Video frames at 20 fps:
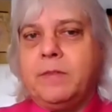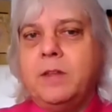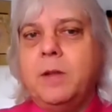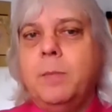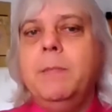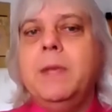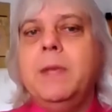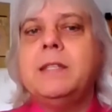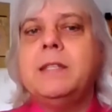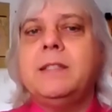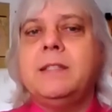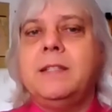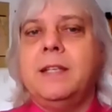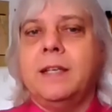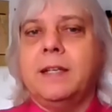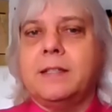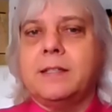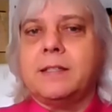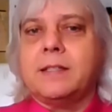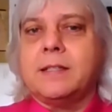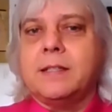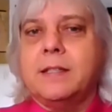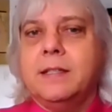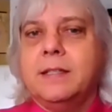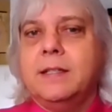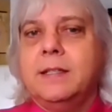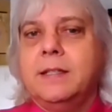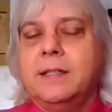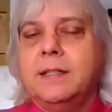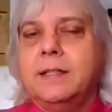The mystics
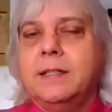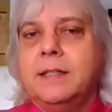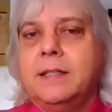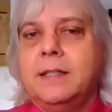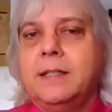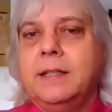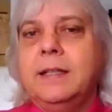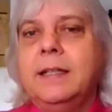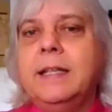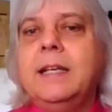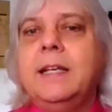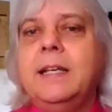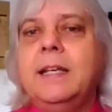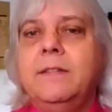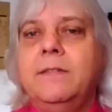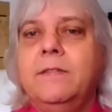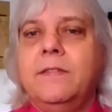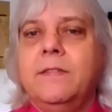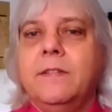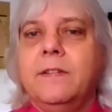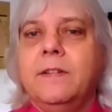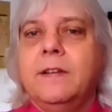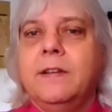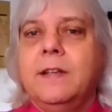live